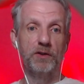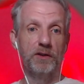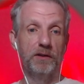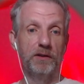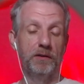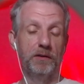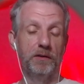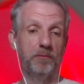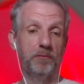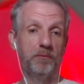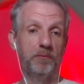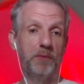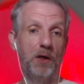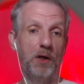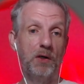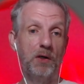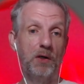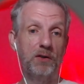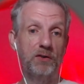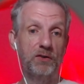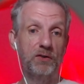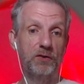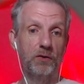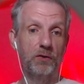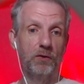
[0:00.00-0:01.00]
a
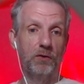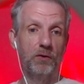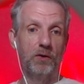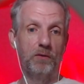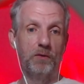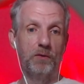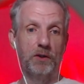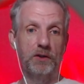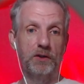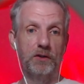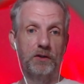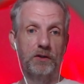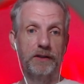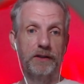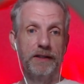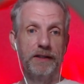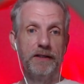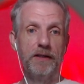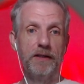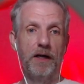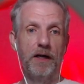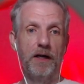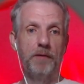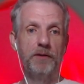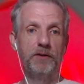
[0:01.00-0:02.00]
box or whatnot.
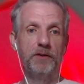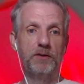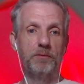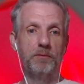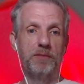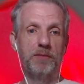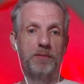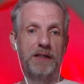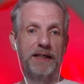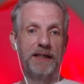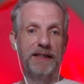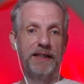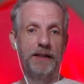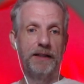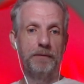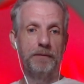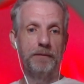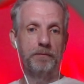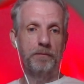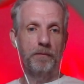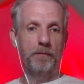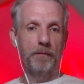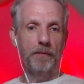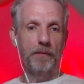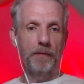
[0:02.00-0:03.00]
I'm going to use a plane here
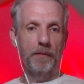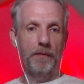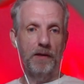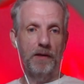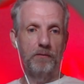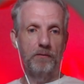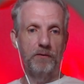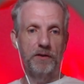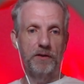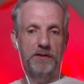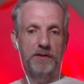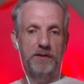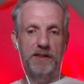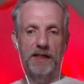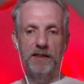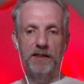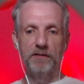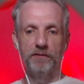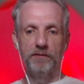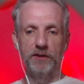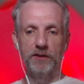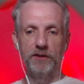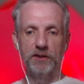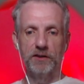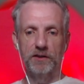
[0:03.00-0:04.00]
with 10
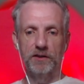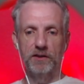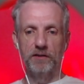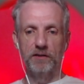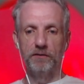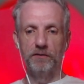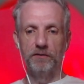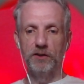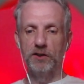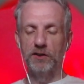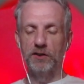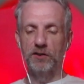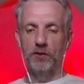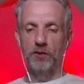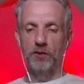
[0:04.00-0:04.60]
divisions. Divisions